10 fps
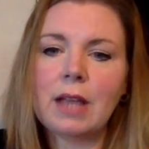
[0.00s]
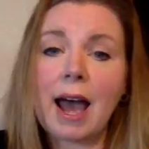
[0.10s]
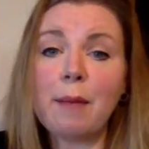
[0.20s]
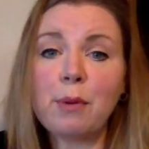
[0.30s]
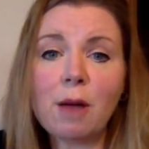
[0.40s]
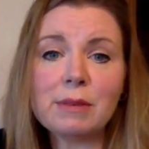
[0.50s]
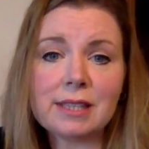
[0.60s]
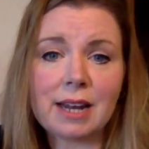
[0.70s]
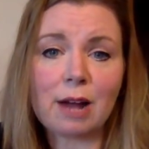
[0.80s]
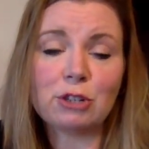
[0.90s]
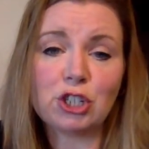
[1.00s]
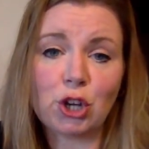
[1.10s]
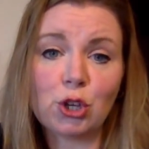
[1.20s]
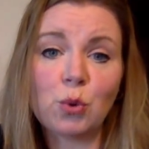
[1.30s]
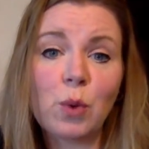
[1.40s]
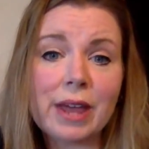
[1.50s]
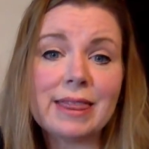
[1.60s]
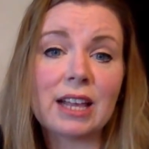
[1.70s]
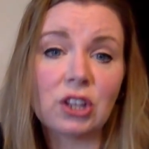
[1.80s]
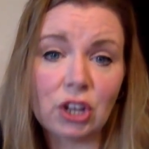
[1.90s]
I promised that I would show you what
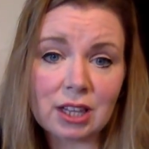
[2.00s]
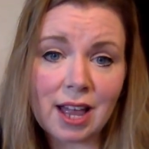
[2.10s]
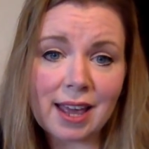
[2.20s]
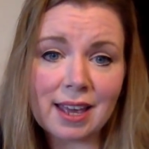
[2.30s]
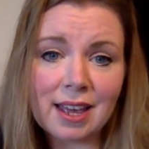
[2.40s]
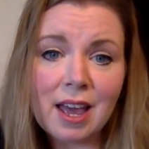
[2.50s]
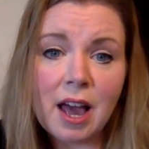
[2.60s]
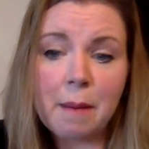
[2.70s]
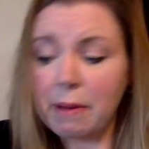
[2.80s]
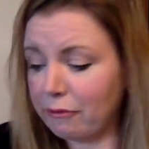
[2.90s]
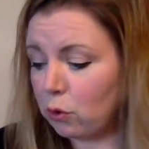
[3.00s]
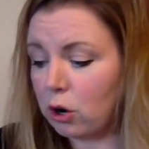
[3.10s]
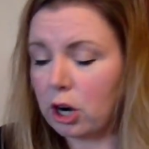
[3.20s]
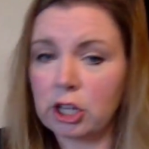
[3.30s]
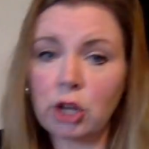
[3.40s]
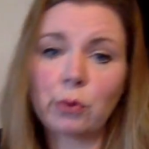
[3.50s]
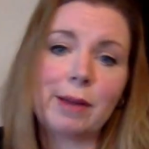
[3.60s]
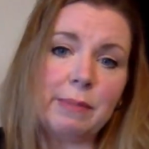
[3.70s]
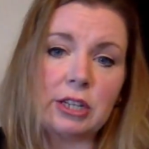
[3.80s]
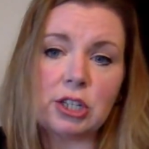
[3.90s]
they look like before you
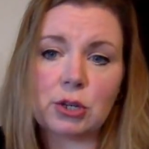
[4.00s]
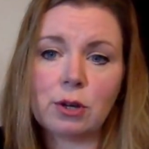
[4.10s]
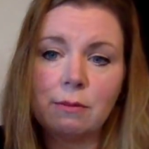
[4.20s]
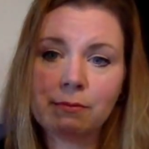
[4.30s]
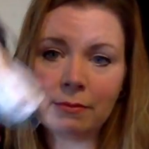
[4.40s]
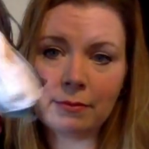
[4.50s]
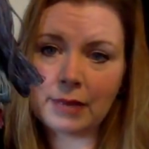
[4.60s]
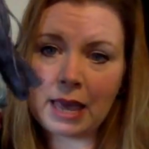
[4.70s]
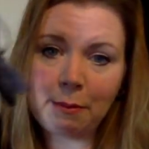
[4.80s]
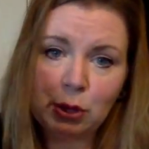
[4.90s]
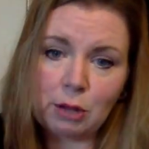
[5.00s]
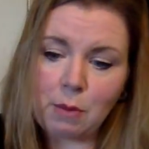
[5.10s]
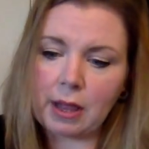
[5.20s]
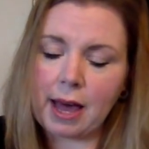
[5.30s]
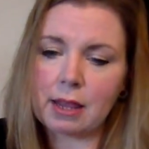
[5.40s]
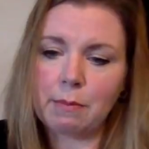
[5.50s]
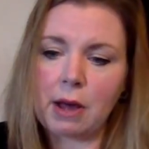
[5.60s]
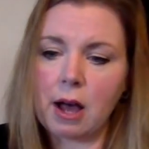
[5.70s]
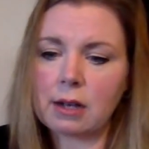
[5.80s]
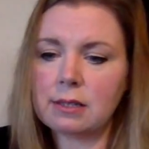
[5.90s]
rip into them and pull them all out of the
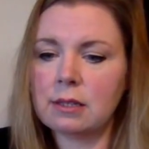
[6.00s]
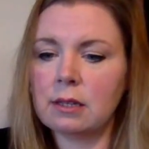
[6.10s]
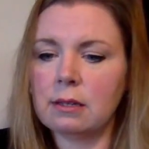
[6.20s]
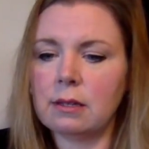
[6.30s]
box.